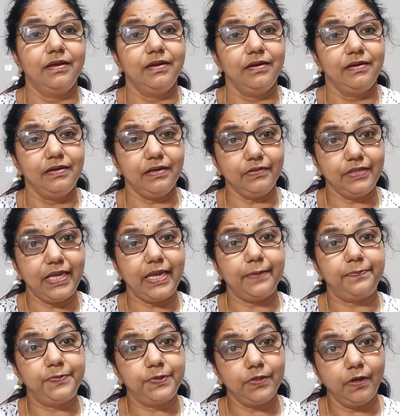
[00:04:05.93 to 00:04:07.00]
Now, the
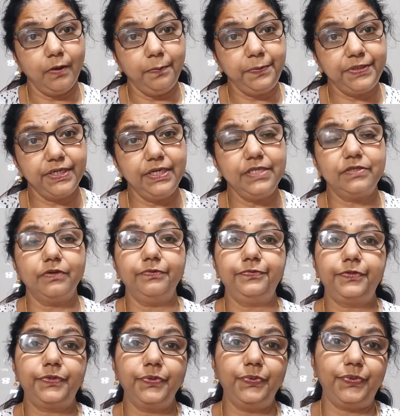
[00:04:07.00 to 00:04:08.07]
absorption is of
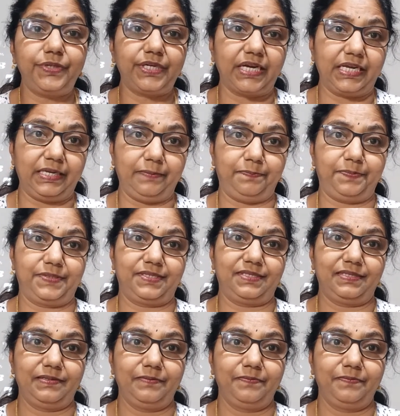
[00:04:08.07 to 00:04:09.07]
two types,